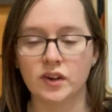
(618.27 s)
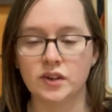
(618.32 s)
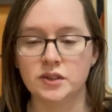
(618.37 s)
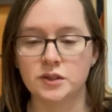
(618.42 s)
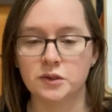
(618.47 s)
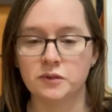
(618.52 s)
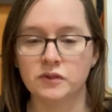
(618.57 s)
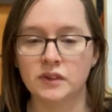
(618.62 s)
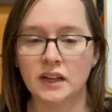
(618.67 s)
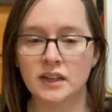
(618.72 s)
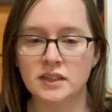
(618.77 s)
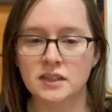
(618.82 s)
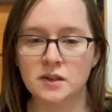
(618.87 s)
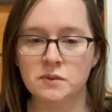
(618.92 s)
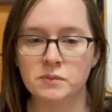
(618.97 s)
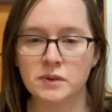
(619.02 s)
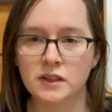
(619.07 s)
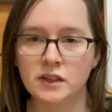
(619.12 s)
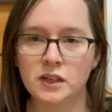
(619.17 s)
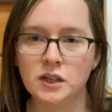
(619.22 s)
So if that's
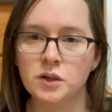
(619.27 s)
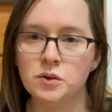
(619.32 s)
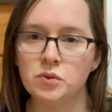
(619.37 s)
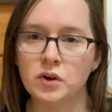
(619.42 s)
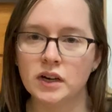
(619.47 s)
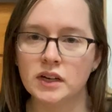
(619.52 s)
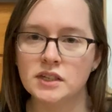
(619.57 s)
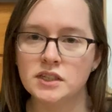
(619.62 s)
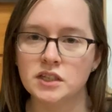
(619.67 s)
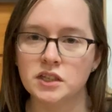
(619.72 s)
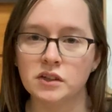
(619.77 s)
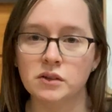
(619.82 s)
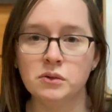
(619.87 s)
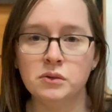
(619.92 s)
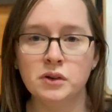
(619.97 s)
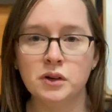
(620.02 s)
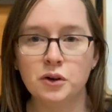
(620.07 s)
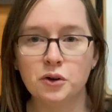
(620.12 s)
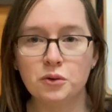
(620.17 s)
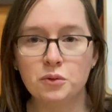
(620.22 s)
something that you want to do,
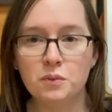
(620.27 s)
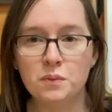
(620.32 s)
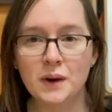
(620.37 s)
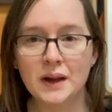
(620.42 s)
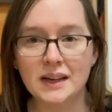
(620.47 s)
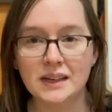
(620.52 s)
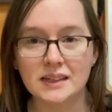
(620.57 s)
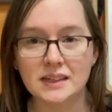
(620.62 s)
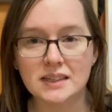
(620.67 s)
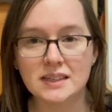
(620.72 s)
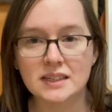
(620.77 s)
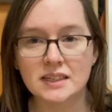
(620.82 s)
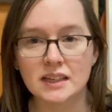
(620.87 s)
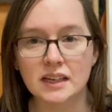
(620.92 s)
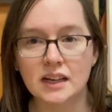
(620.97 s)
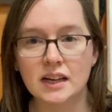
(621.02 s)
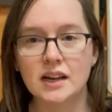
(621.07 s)
great.